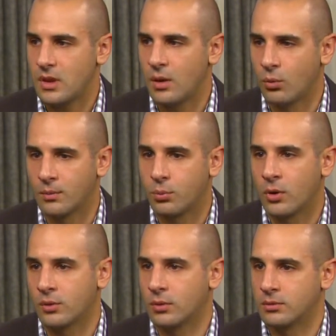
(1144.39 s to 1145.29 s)
at one
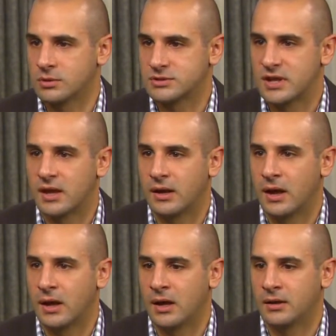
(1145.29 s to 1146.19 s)
point we were sent
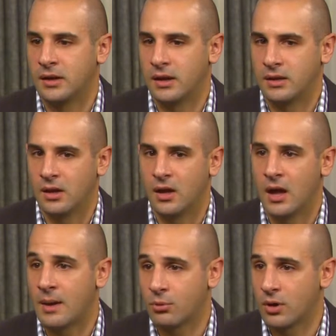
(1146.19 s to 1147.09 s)
on a
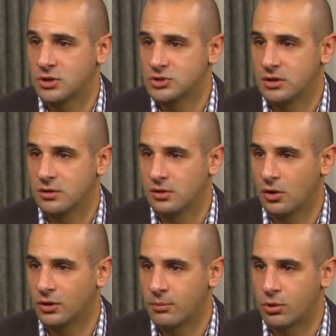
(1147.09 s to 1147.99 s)
uh, operation
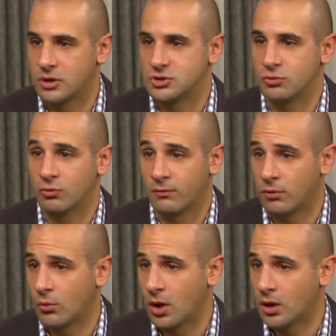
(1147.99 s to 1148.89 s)
called Operation
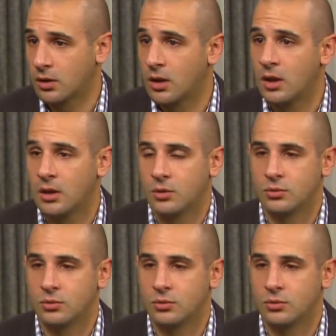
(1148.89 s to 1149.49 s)
Riverwalk, mm -hmm.